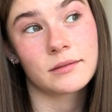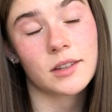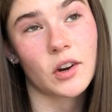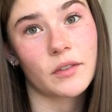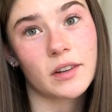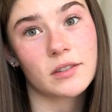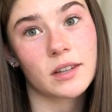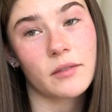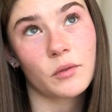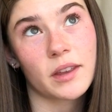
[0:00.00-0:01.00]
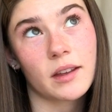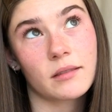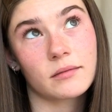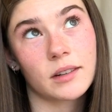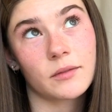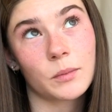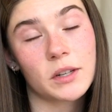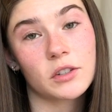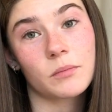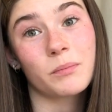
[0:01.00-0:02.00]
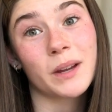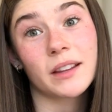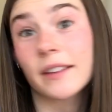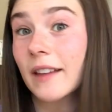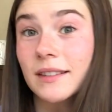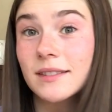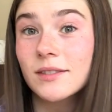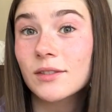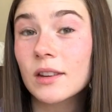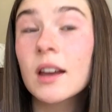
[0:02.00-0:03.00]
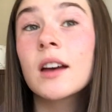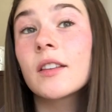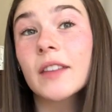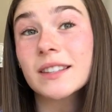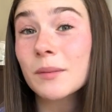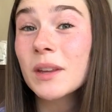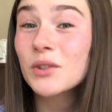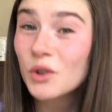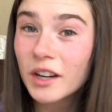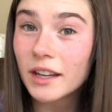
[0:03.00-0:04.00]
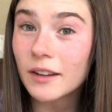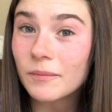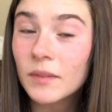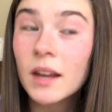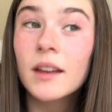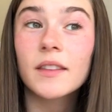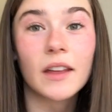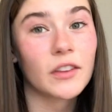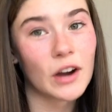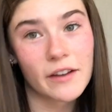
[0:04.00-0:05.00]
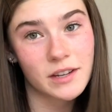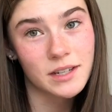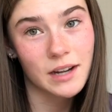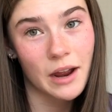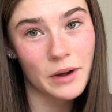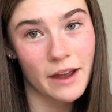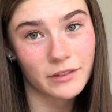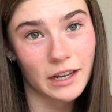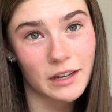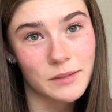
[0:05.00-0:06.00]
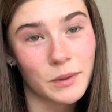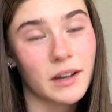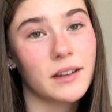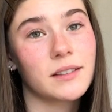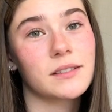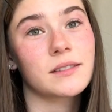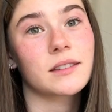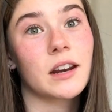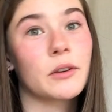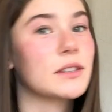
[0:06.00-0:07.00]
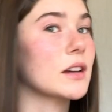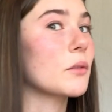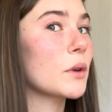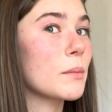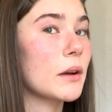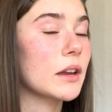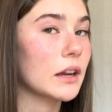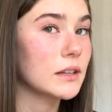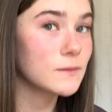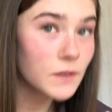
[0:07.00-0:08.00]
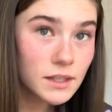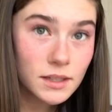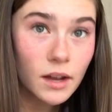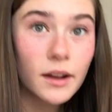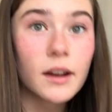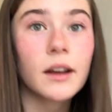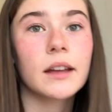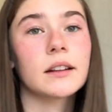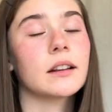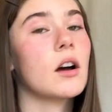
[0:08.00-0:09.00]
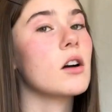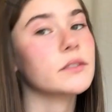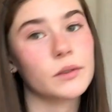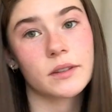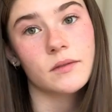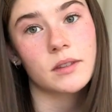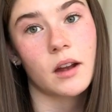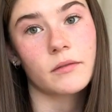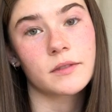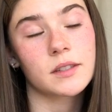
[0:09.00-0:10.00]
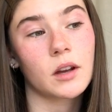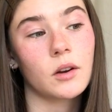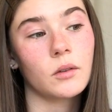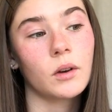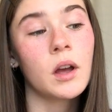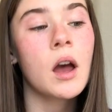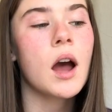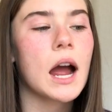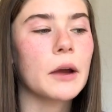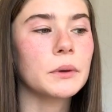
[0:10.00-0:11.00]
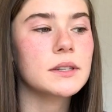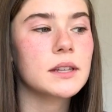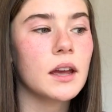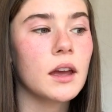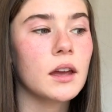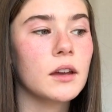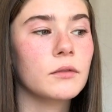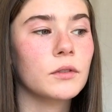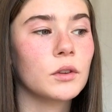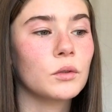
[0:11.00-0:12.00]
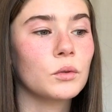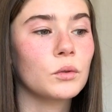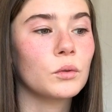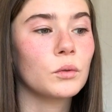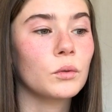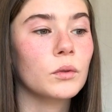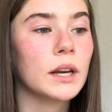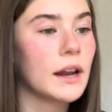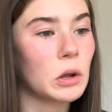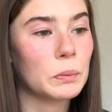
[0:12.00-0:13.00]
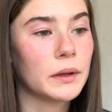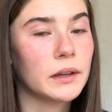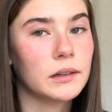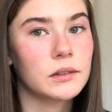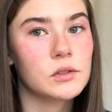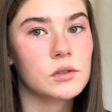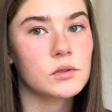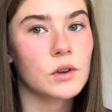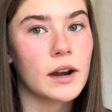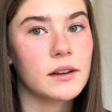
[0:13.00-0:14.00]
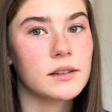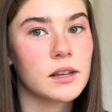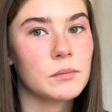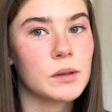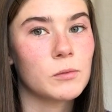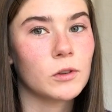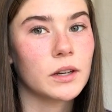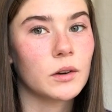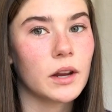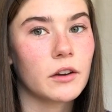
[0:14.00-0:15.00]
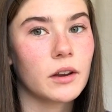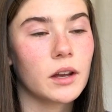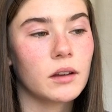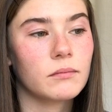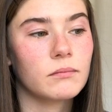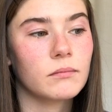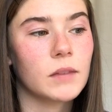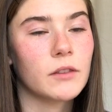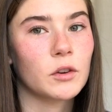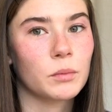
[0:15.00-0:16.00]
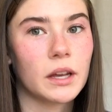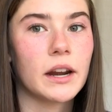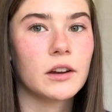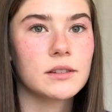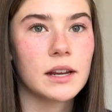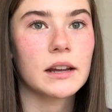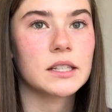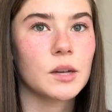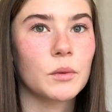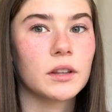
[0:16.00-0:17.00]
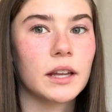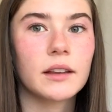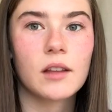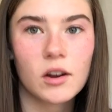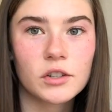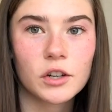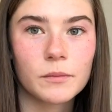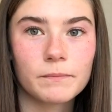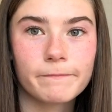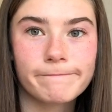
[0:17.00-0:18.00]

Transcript: Sorry if I just gave away that information, but like that's something tricky that they're having to now navigate, because you know, he's got to worry about getting his visa and all sorts of stuff. So I would say if you can help it, just try to date people in your area if you're planning on dating someone like long term.